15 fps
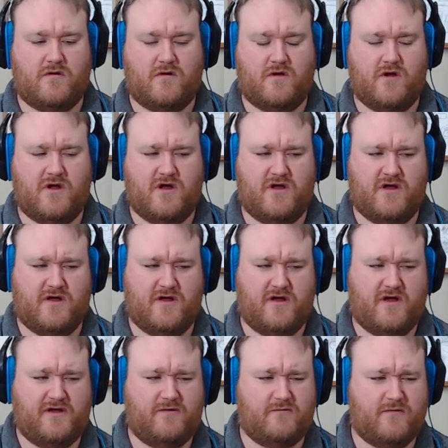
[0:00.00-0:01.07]
I
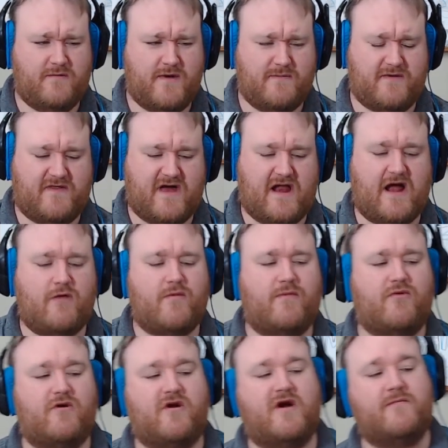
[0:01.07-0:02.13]
don't remember that. I
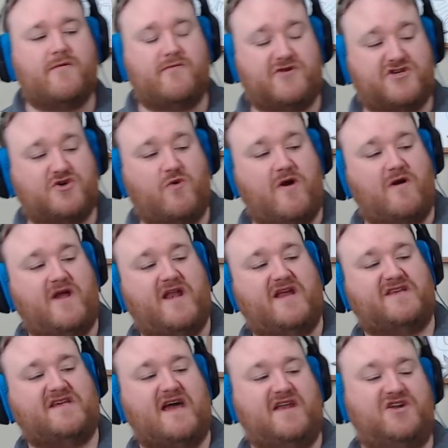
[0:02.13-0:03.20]
remember Square Enix
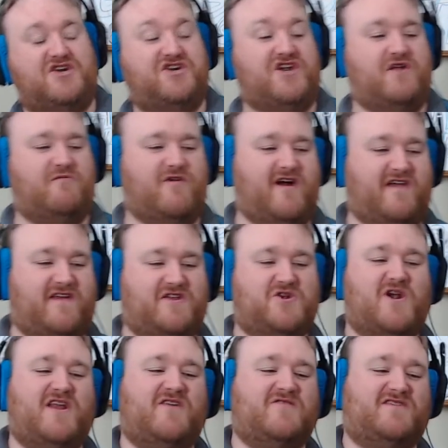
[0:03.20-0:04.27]
had Shinra. They tried
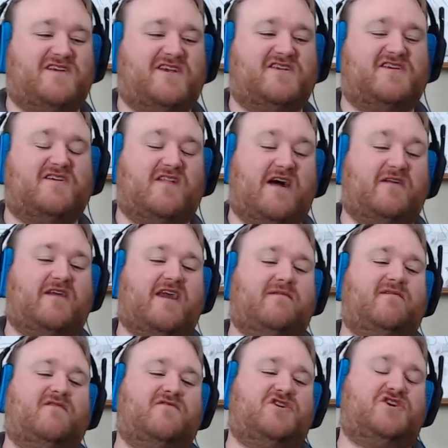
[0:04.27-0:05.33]
to use like cloud gaming
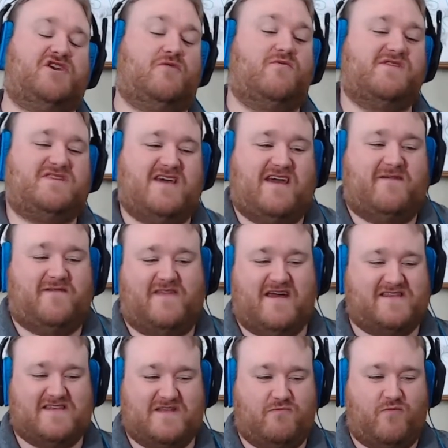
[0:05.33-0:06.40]
with Shinra tech, but that
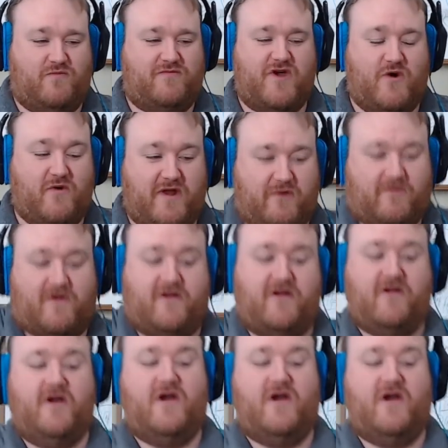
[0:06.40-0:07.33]
didn't go anywhere.